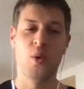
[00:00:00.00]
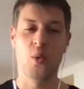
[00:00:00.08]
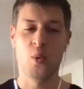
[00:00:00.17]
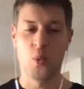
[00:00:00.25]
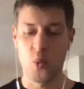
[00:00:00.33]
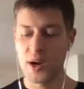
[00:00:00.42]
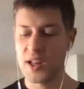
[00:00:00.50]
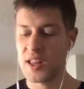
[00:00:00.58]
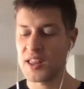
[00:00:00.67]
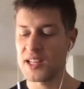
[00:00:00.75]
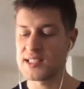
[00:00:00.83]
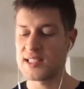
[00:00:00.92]
one of
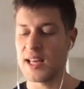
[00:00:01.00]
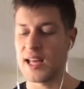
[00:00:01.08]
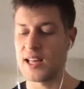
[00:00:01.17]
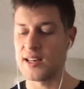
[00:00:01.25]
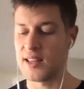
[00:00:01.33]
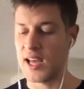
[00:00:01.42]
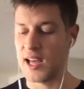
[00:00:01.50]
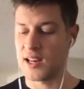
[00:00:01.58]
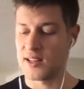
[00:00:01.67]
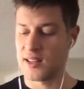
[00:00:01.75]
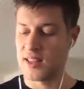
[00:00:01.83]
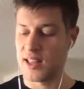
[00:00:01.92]
the things that that
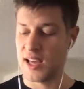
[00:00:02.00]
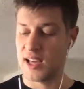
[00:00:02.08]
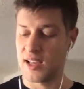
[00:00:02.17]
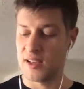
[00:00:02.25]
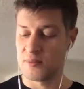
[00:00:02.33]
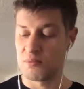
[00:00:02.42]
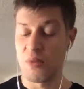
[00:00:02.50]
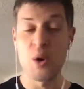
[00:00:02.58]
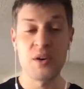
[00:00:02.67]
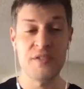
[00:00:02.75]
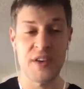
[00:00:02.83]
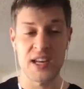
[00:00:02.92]
they
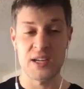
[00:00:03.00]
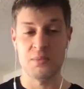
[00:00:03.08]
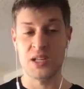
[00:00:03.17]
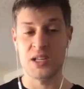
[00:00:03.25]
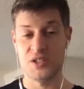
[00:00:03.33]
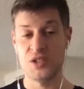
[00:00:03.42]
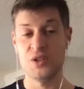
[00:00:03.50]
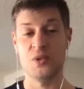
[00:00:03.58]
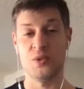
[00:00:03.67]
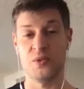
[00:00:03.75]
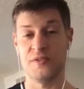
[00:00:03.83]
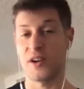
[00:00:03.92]
motivated me to
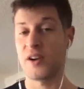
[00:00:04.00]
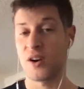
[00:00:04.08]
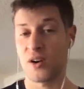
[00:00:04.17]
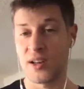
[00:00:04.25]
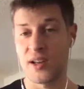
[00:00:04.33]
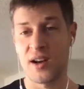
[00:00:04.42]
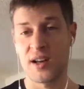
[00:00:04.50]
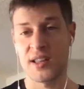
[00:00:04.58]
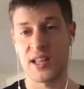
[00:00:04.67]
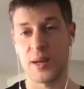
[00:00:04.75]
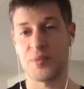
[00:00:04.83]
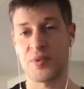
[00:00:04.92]
do very early on
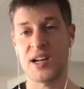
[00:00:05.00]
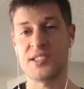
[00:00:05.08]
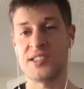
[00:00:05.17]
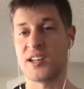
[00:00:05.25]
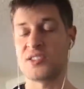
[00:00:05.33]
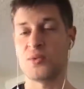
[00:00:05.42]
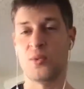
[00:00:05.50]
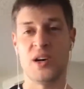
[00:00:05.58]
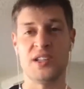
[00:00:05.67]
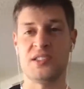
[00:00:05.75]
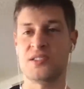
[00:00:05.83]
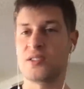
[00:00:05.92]
in that process
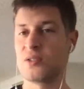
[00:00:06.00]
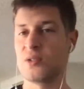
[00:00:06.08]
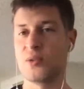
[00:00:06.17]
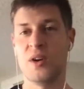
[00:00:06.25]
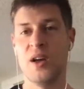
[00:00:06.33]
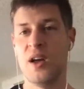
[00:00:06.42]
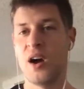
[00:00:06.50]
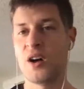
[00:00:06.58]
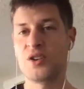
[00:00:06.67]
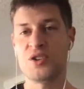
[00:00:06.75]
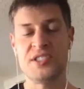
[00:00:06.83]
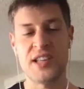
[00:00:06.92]
was to
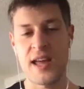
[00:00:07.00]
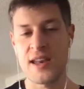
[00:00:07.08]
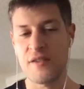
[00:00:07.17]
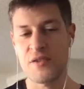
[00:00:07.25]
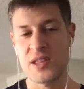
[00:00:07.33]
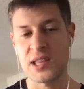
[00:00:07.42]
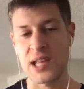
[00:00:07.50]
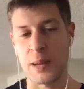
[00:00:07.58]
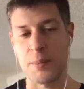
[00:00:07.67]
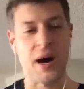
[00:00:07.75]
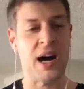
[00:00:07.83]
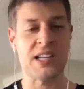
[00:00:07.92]
understand everything that I
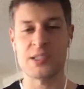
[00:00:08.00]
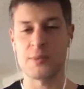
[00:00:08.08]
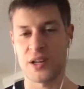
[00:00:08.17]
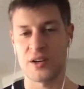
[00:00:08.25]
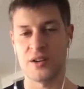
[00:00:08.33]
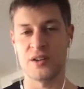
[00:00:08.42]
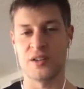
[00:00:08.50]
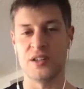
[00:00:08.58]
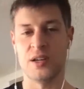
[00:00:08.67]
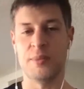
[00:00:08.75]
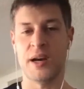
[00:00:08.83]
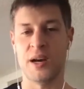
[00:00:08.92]
possibly could
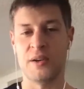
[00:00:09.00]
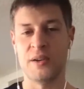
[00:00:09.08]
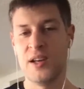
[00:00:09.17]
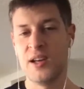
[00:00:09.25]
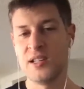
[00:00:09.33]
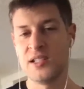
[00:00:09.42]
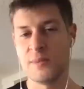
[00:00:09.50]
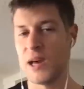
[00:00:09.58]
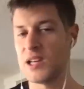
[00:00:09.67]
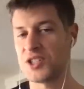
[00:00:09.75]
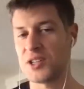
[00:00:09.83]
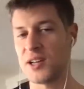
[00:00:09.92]
about
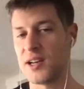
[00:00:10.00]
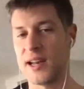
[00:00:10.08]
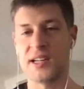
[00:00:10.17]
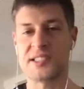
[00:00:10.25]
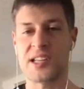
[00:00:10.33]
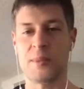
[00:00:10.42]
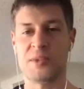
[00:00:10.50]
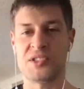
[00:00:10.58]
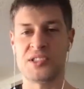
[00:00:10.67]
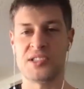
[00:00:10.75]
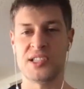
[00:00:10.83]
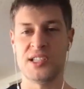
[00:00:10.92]
dementia and Alzheimer's
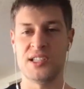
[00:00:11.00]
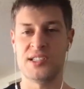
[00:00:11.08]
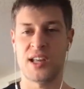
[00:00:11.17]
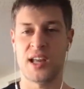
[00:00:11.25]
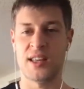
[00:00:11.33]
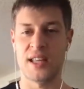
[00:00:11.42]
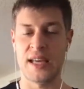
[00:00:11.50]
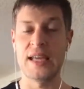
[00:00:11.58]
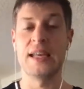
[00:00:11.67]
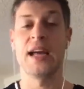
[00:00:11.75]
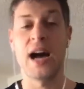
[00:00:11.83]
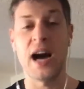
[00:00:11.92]
disease and the
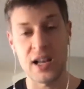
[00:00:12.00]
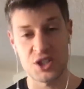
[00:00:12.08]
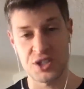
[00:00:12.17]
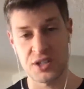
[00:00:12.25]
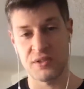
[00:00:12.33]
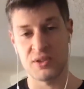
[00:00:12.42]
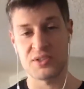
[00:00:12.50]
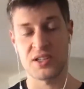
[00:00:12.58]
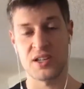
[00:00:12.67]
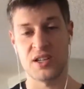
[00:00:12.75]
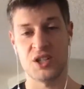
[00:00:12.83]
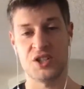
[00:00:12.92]
etiology of those
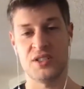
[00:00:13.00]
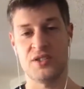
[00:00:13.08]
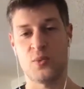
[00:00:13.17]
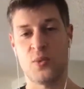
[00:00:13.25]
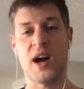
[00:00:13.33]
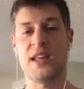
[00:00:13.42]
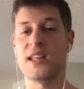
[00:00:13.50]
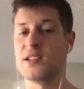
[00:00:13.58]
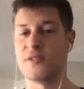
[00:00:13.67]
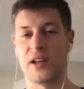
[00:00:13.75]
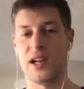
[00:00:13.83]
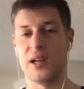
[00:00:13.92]
conditions, why they
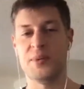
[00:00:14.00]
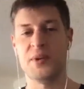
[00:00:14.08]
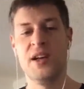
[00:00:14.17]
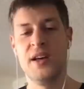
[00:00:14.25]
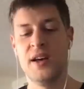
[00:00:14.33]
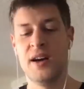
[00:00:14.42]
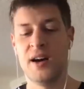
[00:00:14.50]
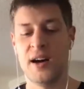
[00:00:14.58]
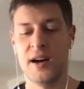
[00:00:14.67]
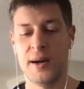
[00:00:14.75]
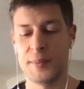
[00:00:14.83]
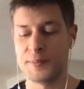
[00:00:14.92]
develop.
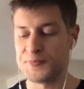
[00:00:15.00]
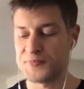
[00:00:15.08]
Um,